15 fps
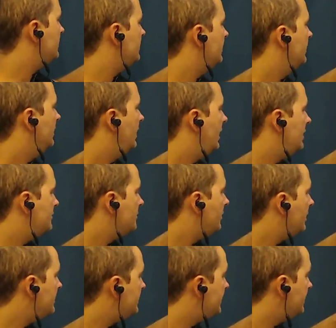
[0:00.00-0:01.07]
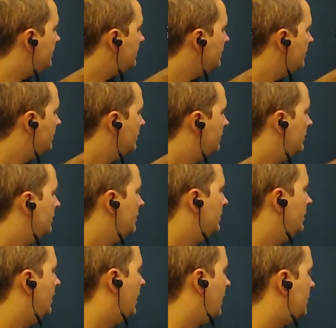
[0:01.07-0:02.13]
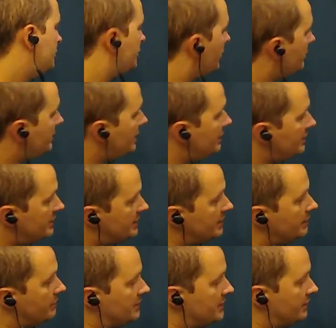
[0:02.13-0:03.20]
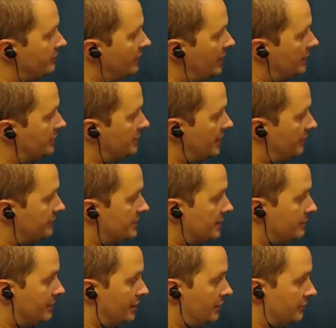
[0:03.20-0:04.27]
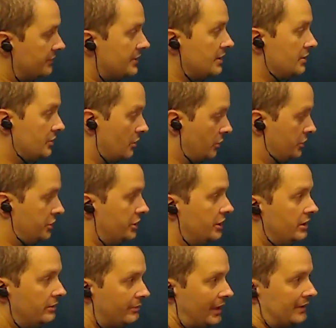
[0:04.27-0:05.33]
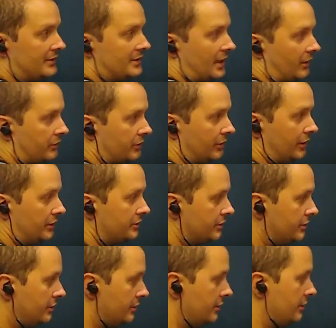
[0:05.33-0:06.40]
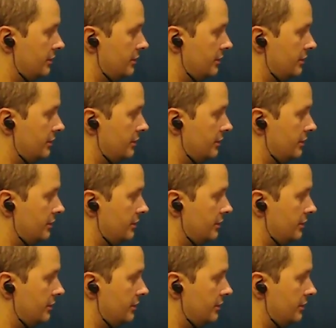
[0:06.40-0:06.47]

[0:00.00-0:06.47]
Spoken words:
was I took a t. I showed that the sequence of values f sub n of t is Cauchy by this calculation.